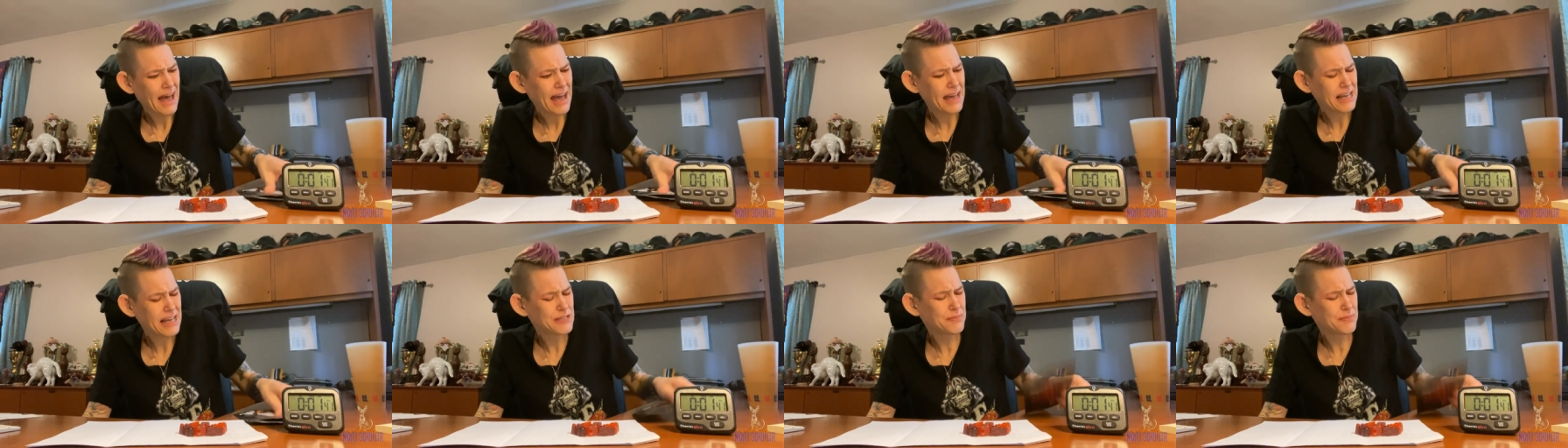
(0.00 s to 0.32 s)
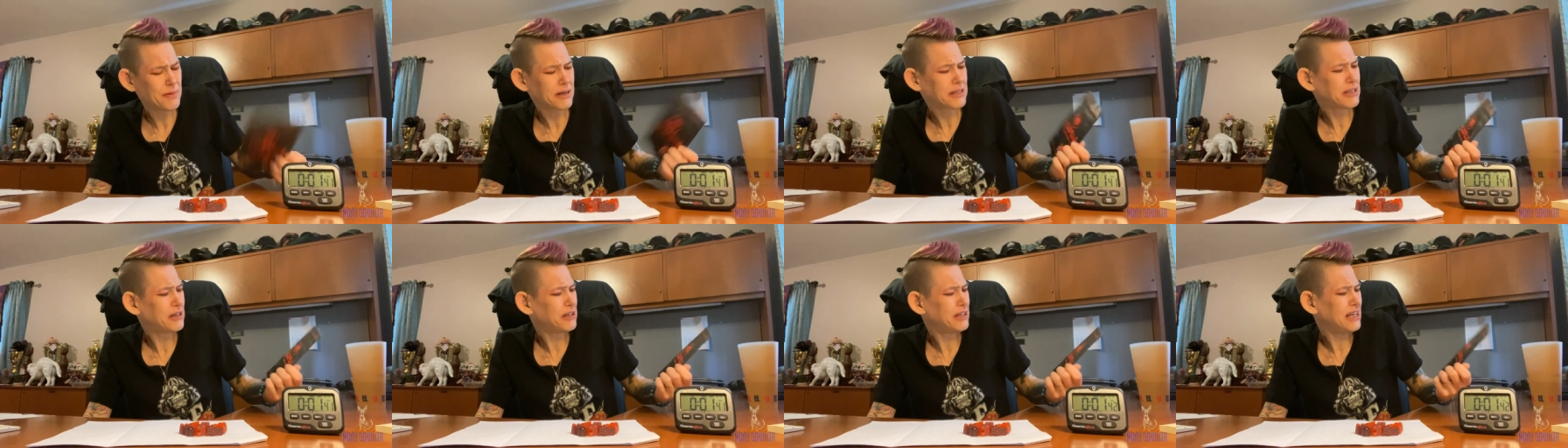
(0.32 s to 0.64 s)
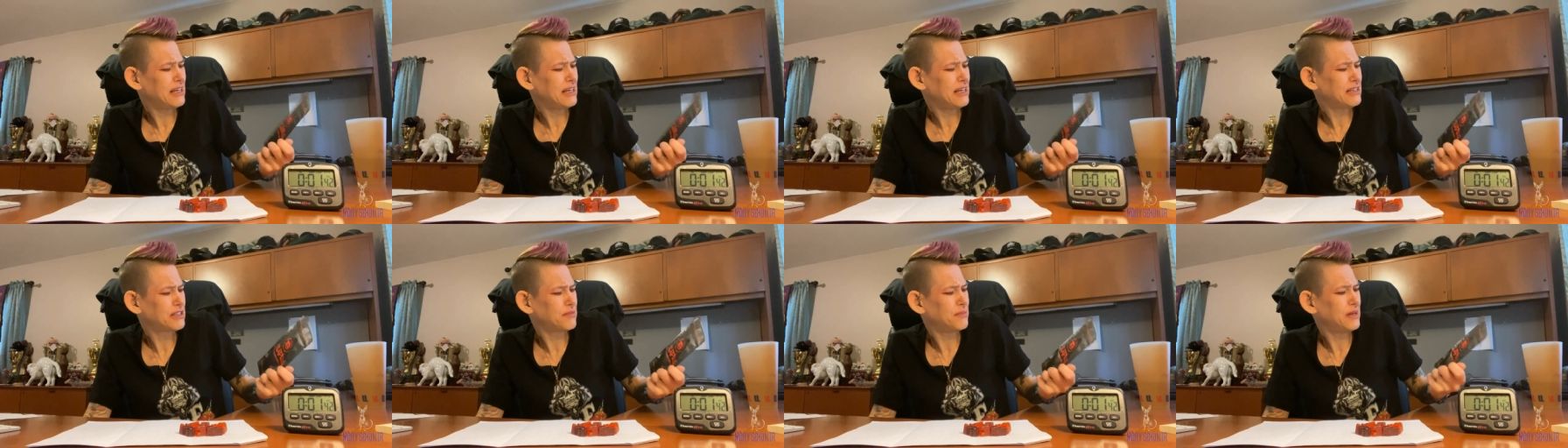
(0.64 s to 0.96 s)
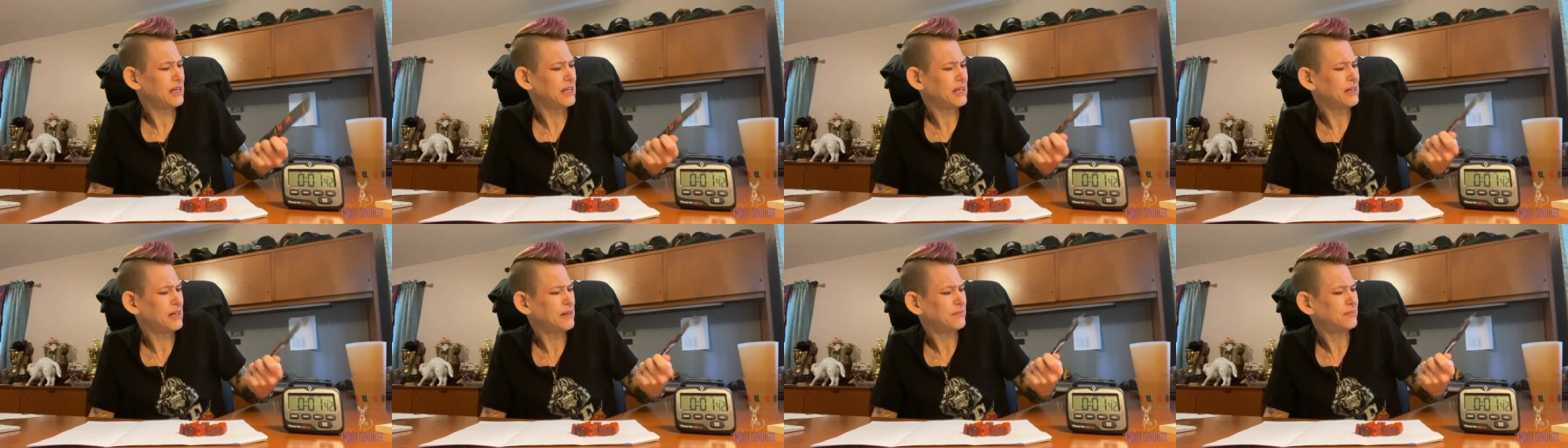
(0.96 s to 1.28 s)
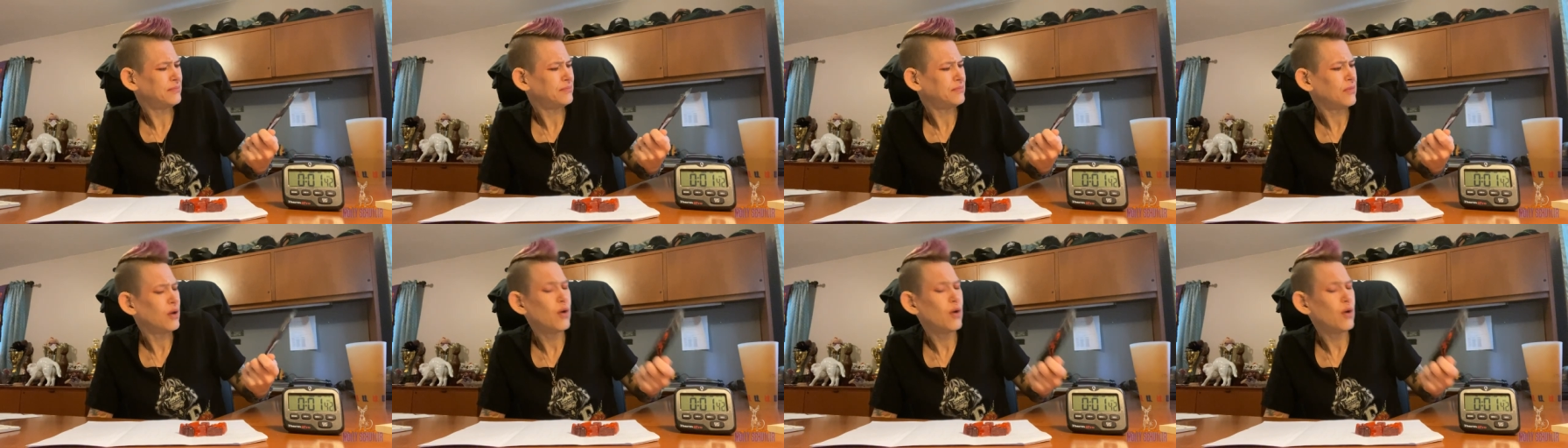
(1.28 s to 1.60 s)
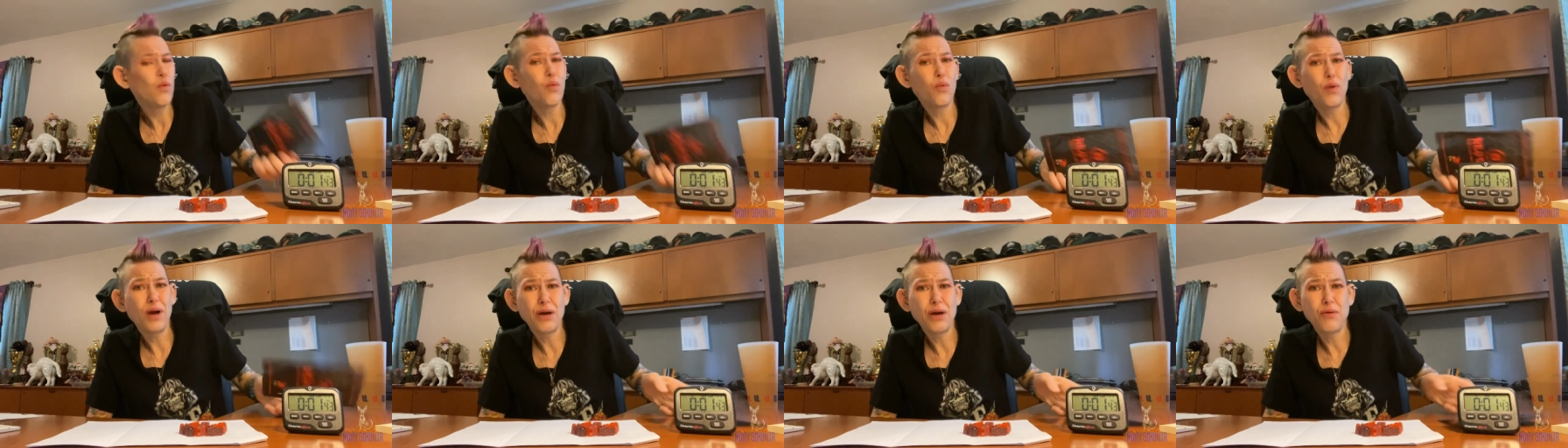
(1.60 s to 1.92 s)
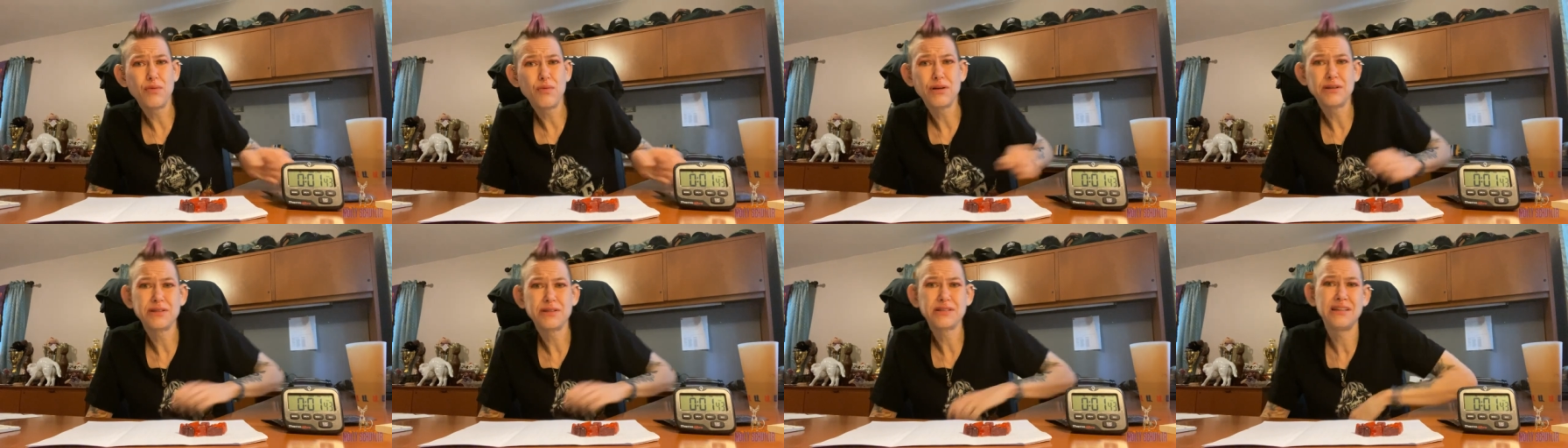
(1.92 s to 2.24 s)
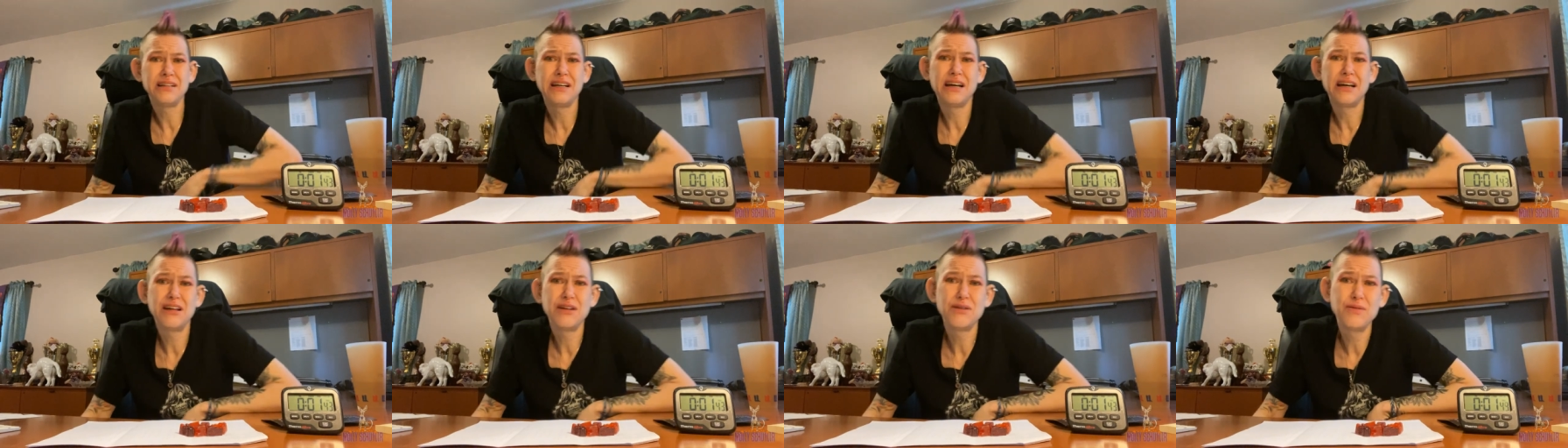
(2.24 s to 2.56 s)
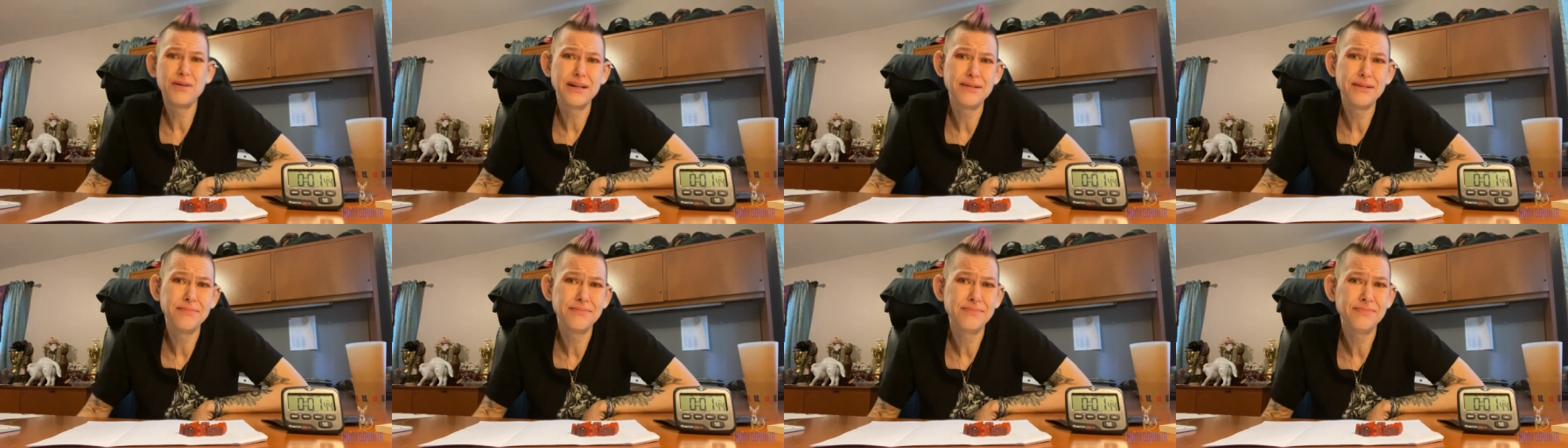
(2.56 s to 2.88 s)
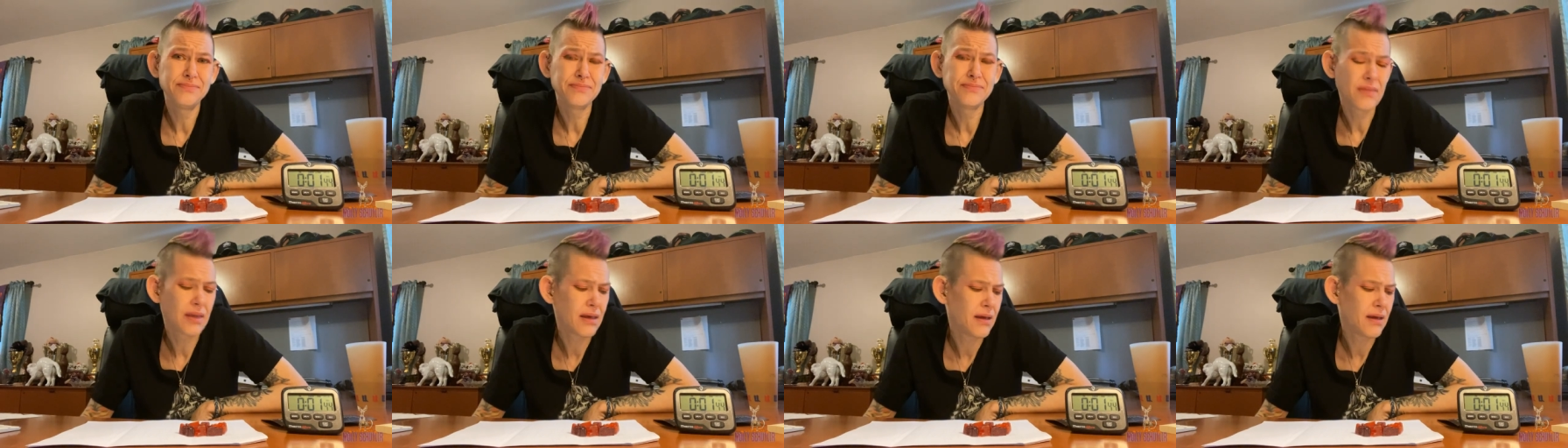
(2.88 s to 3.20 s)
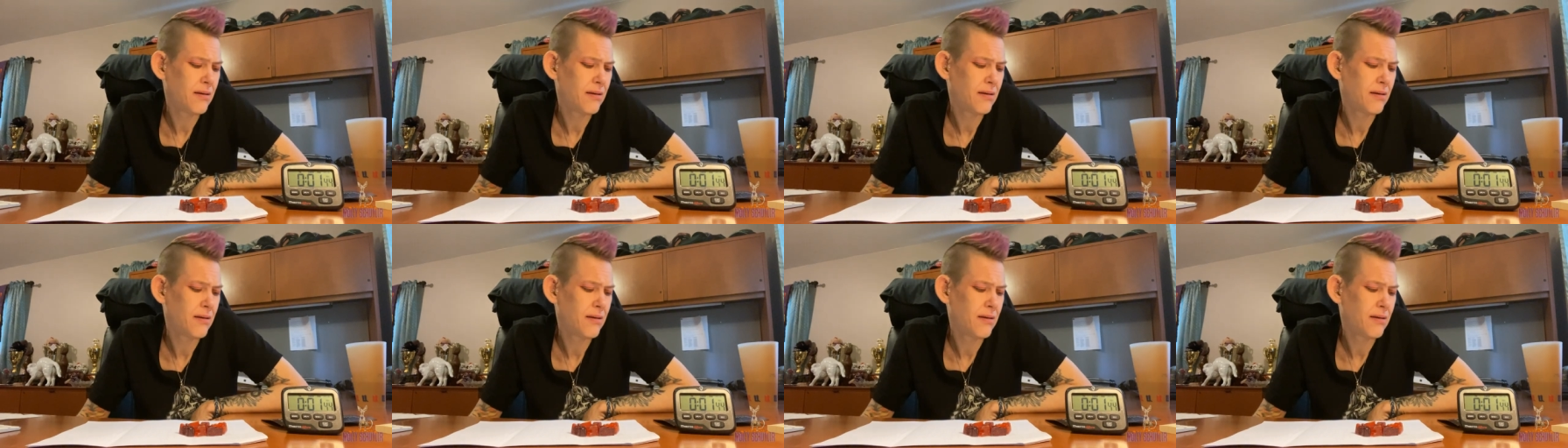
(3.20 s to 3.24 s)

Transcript: I expected these to be way worse than the other one.